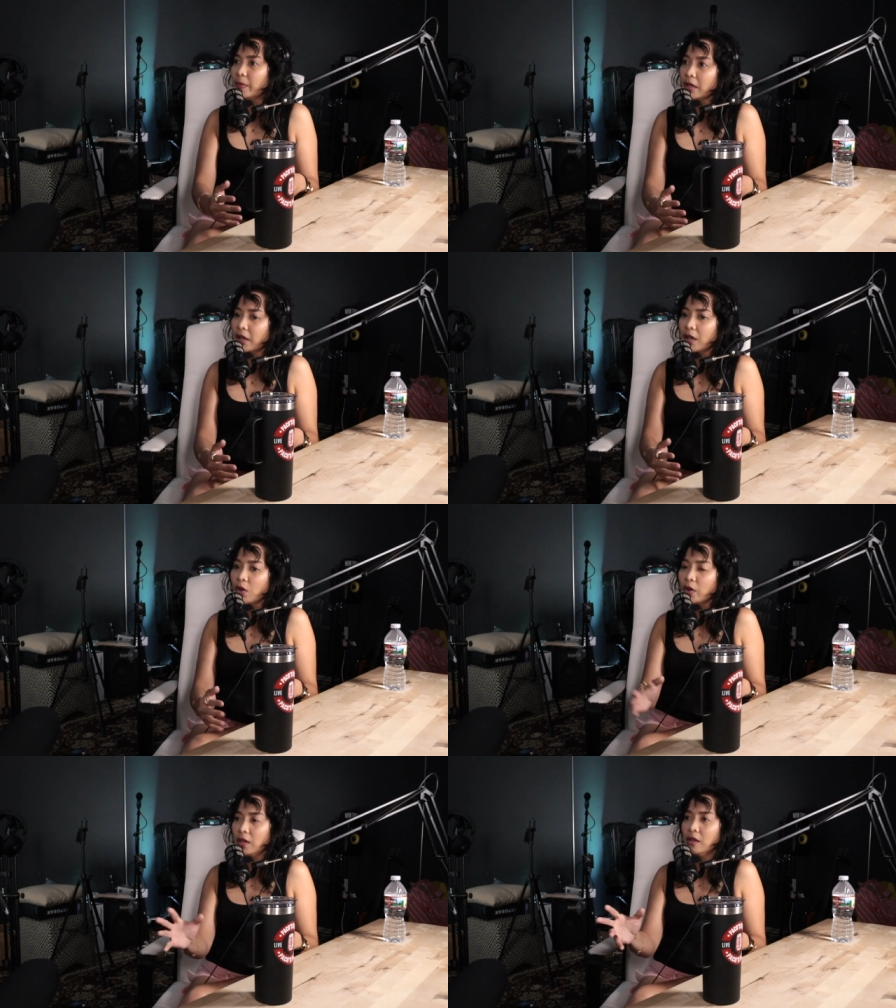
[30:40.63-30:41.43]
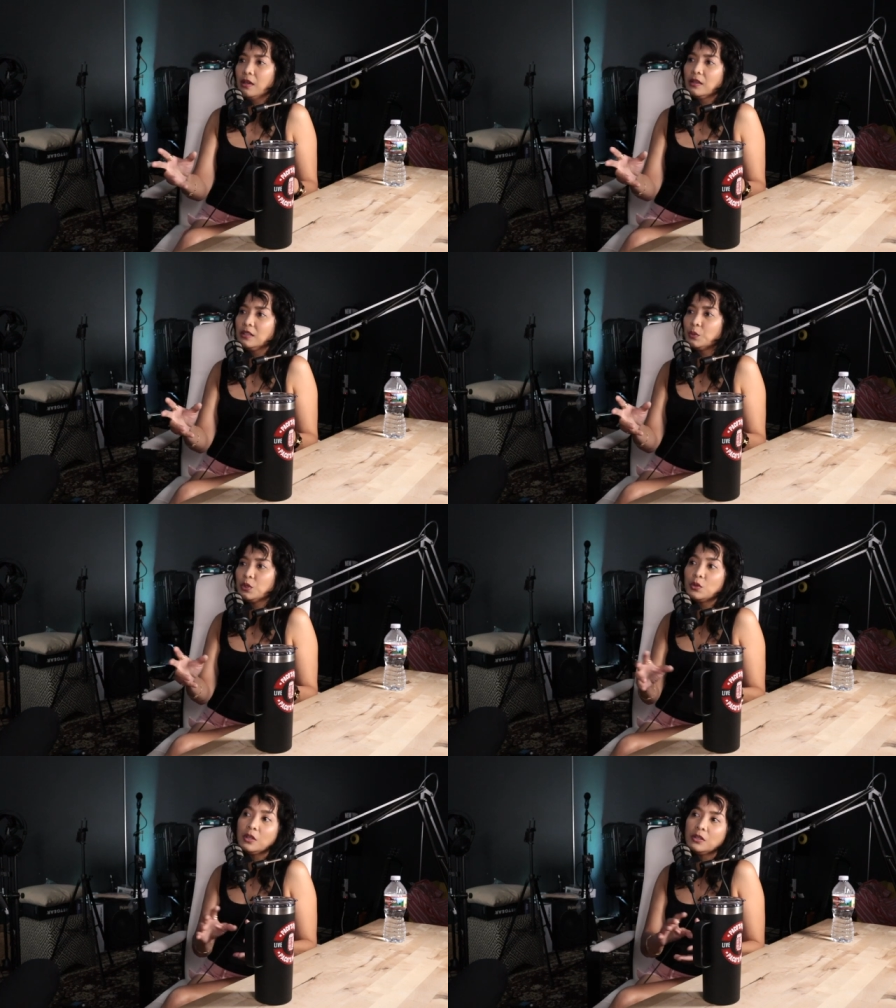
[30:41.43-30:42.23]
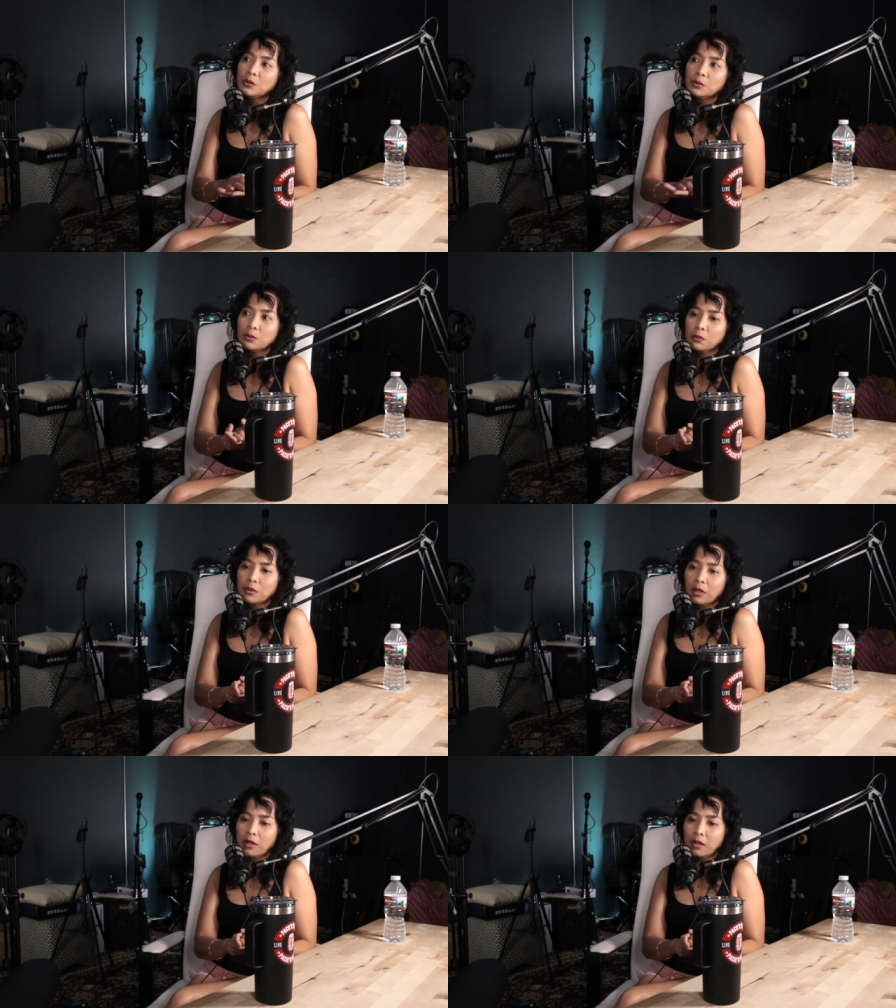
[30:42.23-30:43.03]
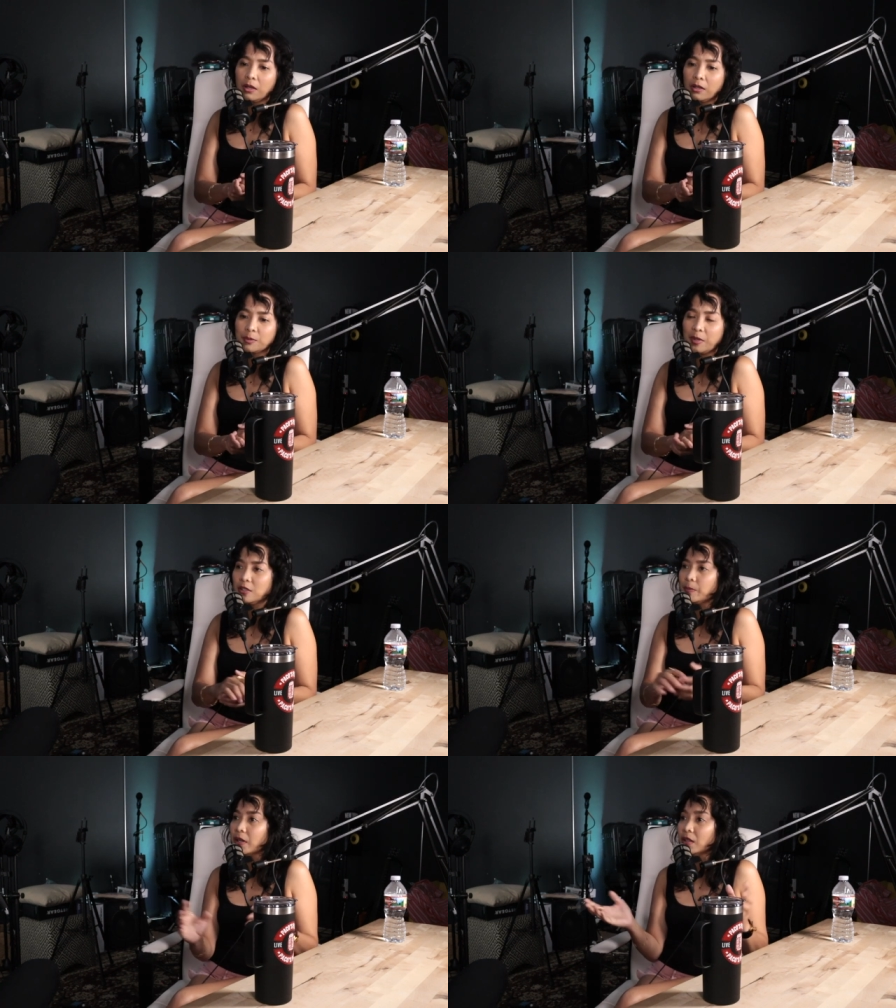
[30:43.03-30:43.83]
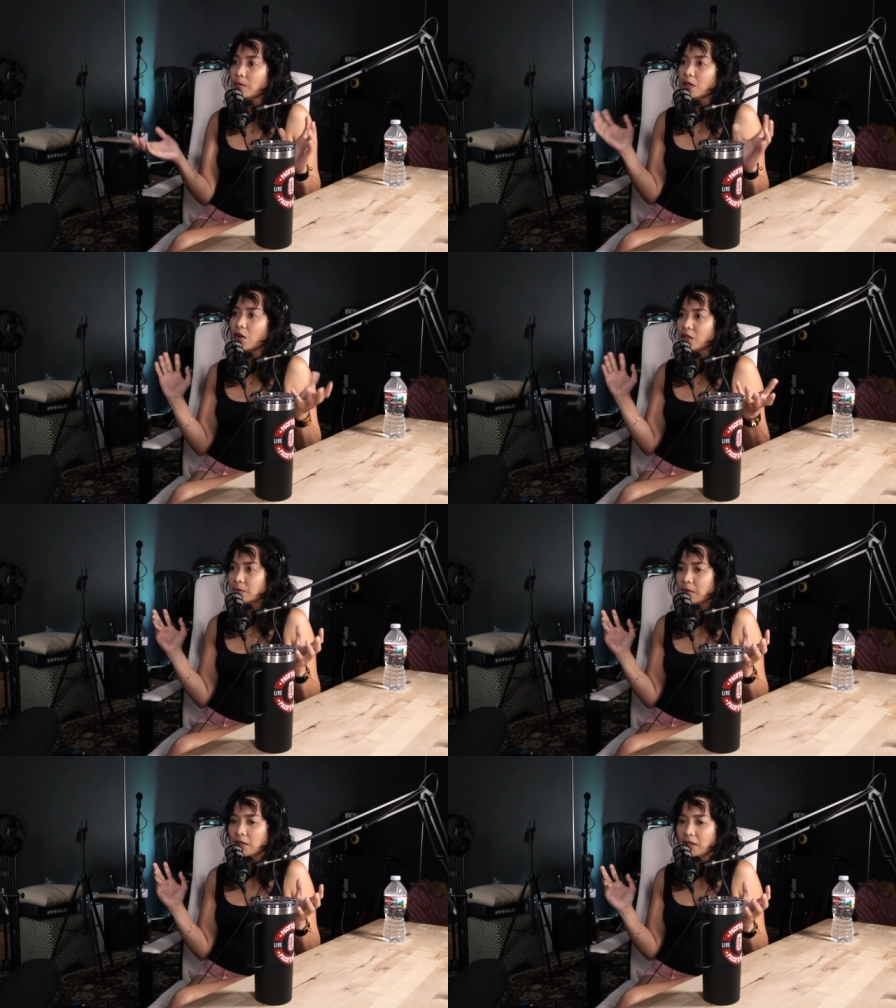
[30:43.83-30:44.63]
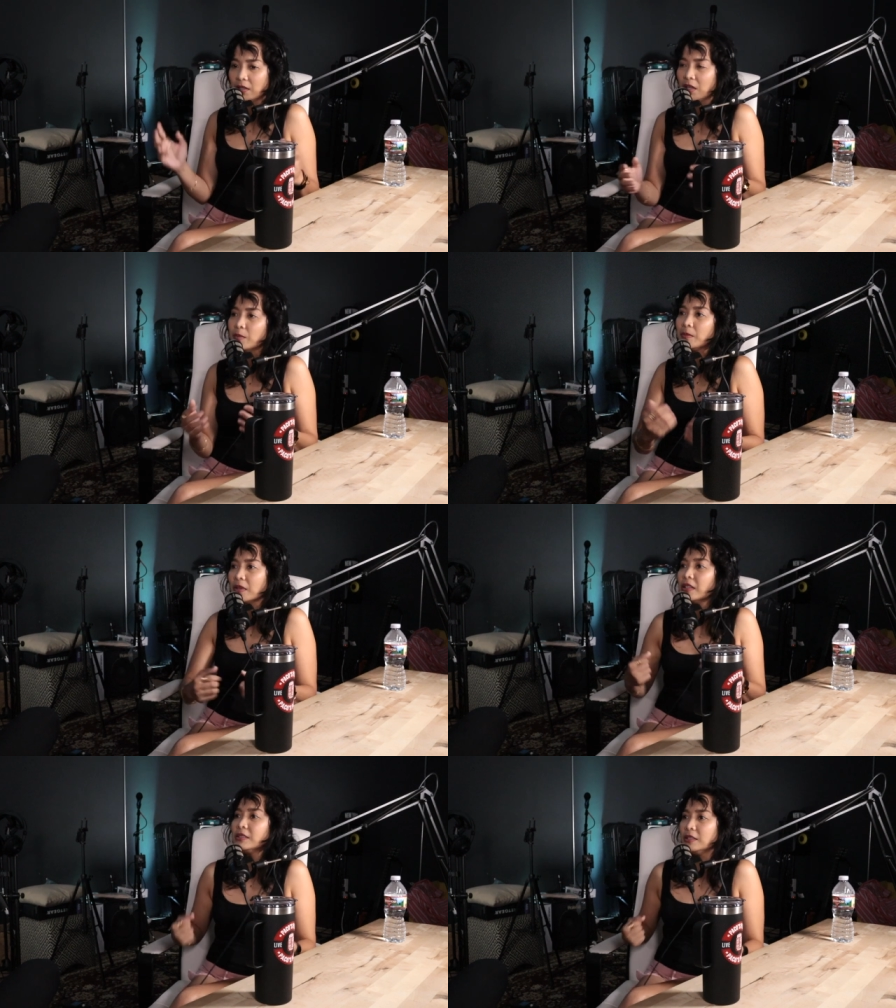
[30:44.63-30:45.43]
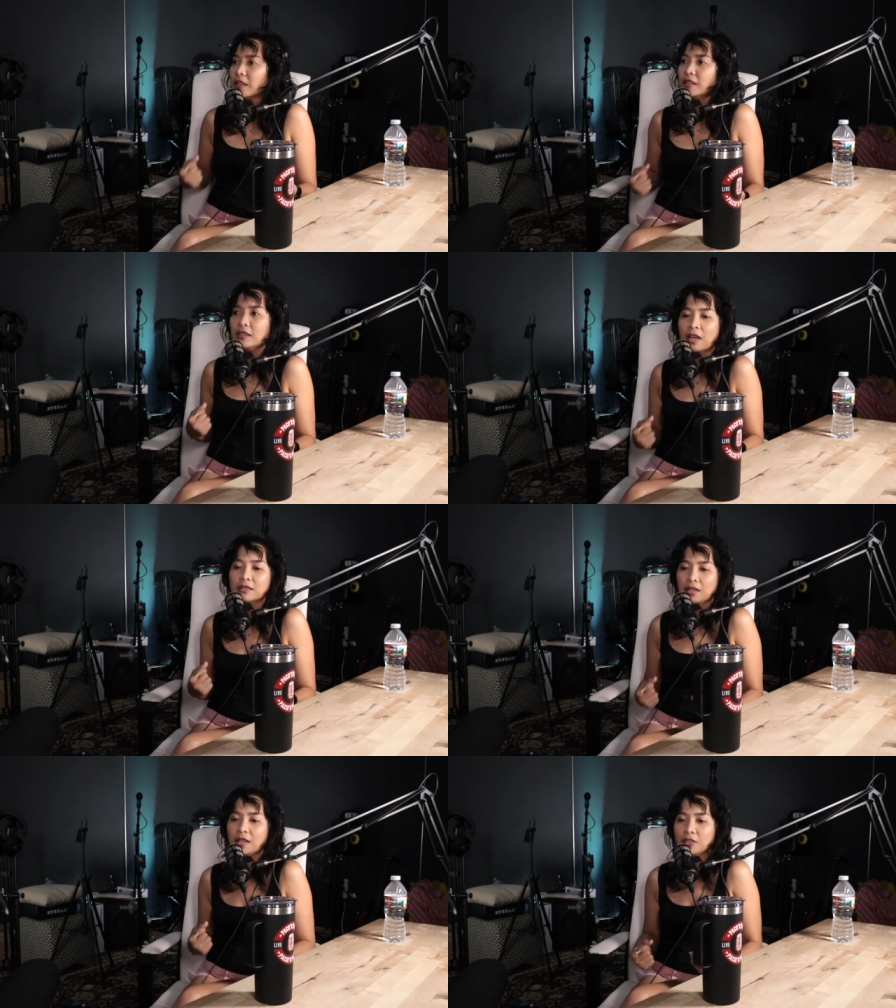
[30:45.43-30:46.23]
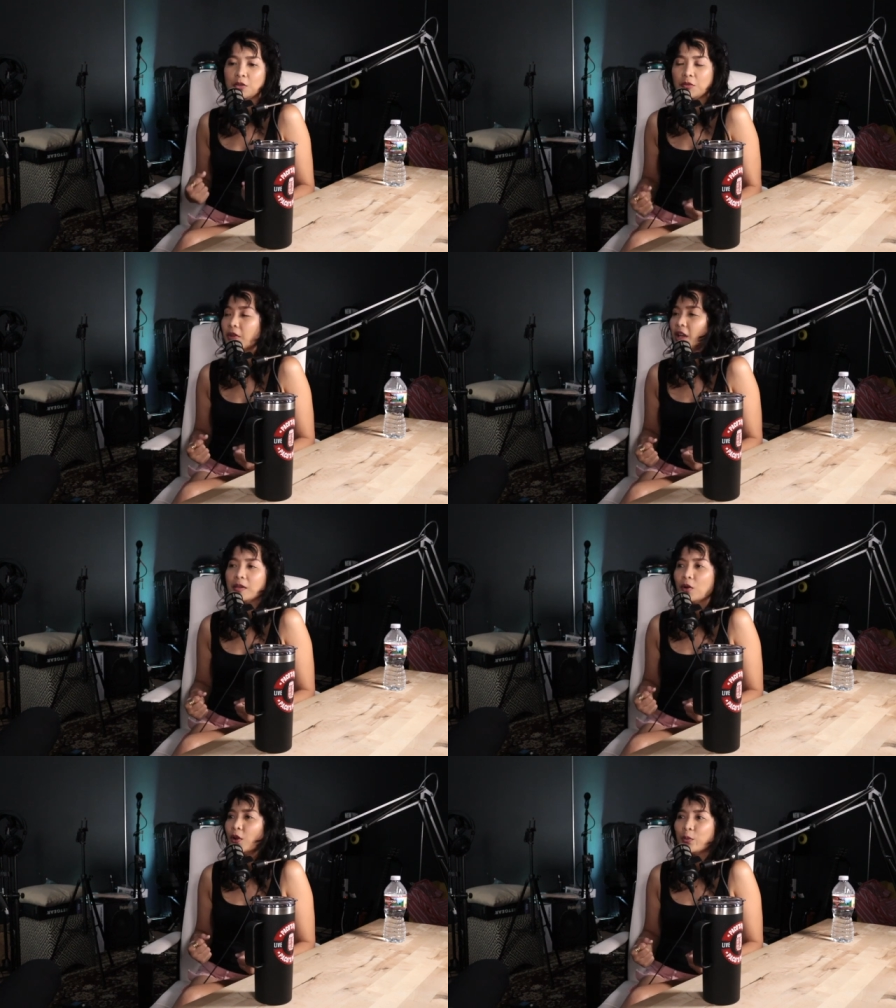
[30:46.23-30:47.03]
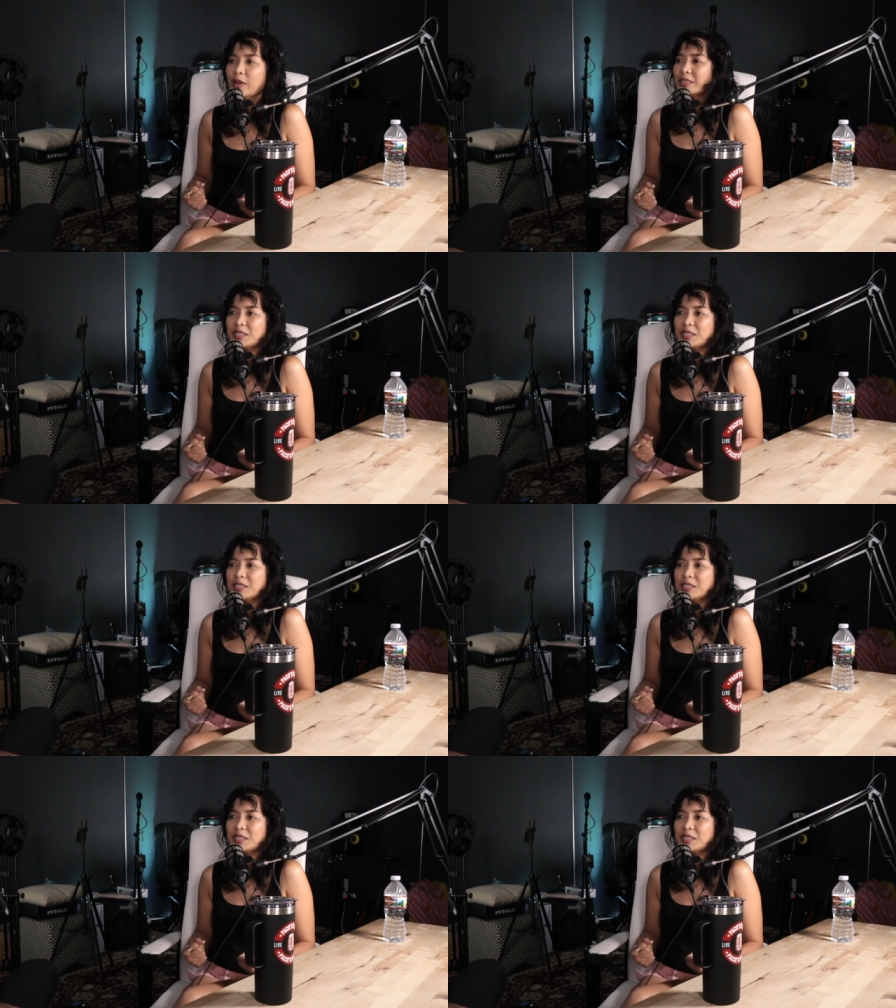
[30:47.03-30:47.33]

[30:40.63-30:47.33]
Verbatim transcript: Pagka okay, you, you need to, uh, especially pag hindi kami cosmic. Like Raymund Marasigan, he has that, you know, vibe always.